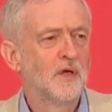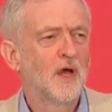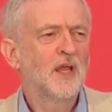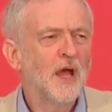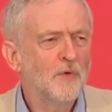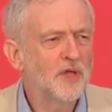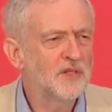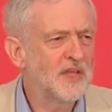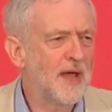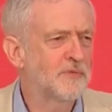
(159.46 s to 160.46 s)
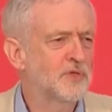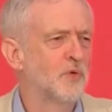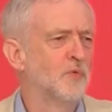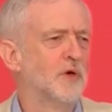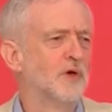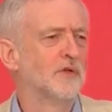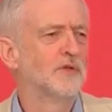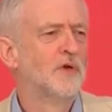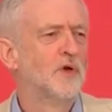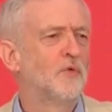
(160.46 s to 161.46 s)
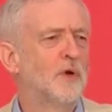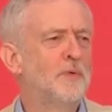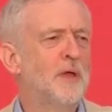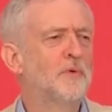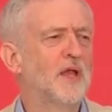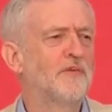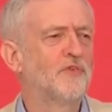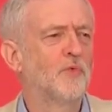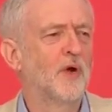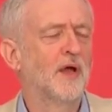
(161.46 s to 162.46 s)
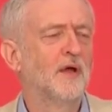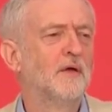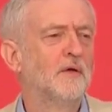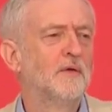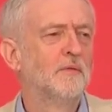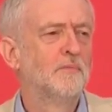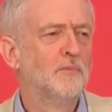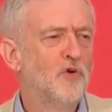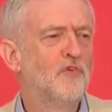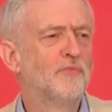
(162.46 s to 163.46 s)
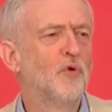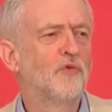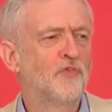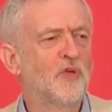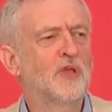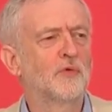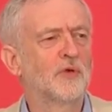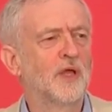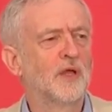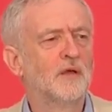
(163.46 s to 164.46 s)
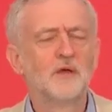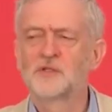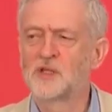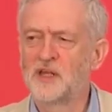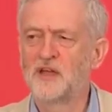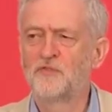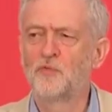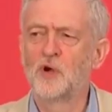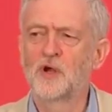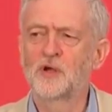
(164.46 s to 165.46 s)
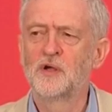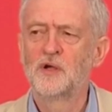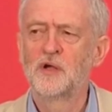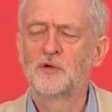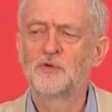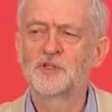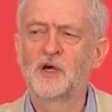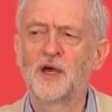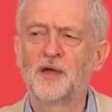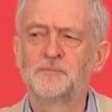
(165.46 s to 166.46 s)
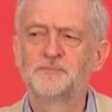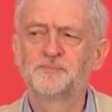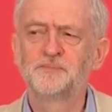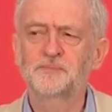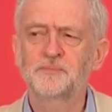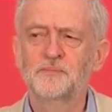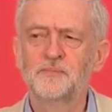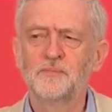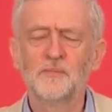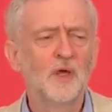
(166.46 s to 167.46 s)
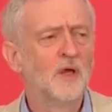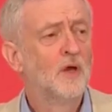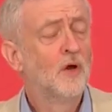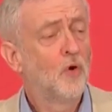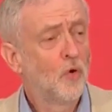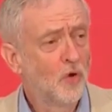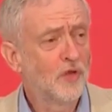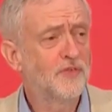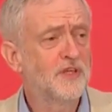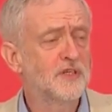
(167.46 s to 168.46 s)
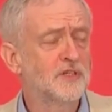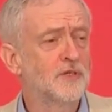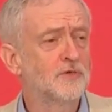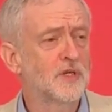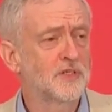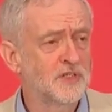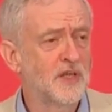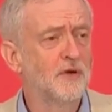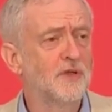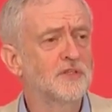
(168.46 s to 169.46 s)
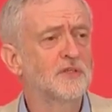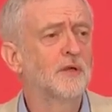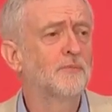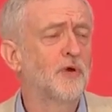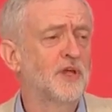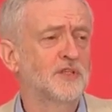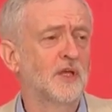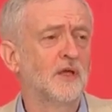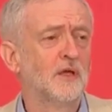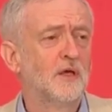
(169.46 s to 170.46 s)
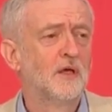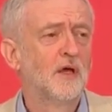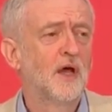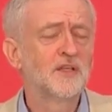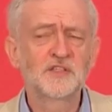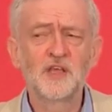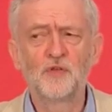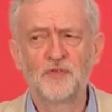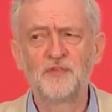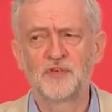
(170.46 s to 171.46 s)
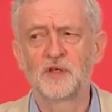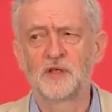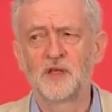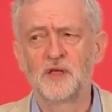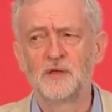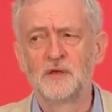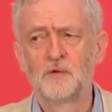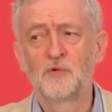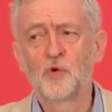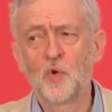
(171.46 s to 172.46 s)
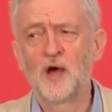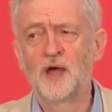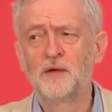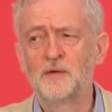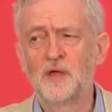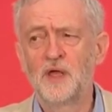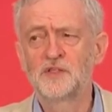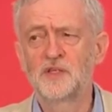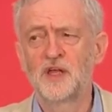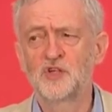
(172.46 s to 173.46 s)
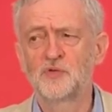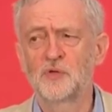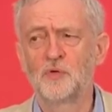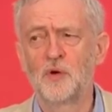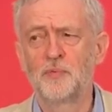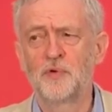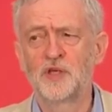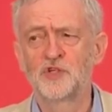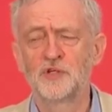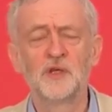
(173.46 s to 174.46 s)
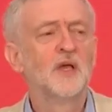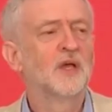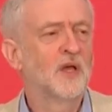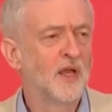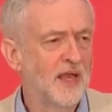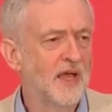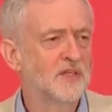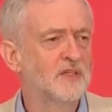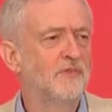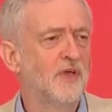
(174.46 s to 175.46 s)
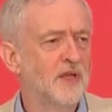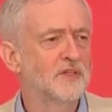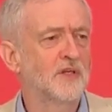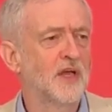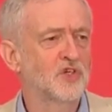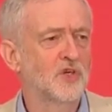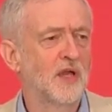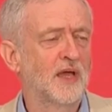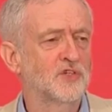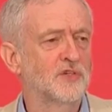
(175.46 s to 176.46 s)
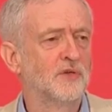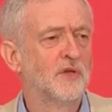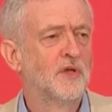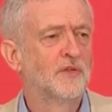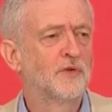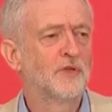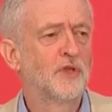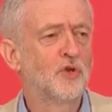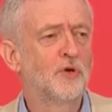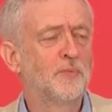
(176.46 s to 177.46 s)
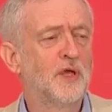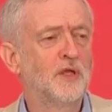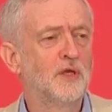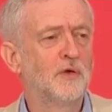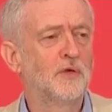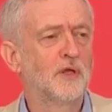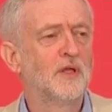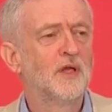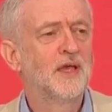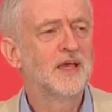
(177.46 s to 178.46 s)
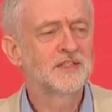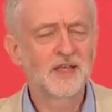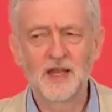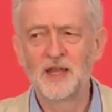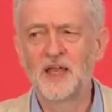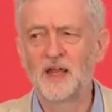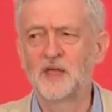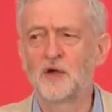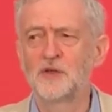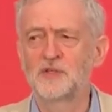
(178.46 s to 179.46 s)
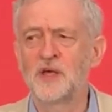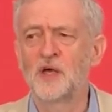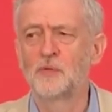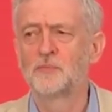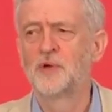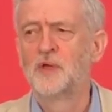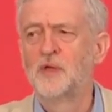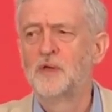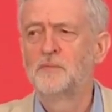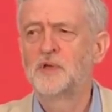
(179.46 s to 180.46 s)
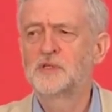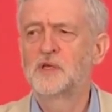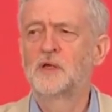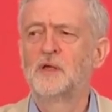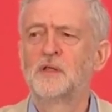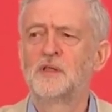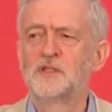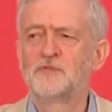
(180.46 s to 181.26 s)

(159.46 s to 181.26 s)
And how we adapt to a world where people everywhere move more frequently to live, work, and retire. All of these issues are serious and pressing, and self-evidently require international cooperation. Collective international action through the European Union is clearly going to help meeting these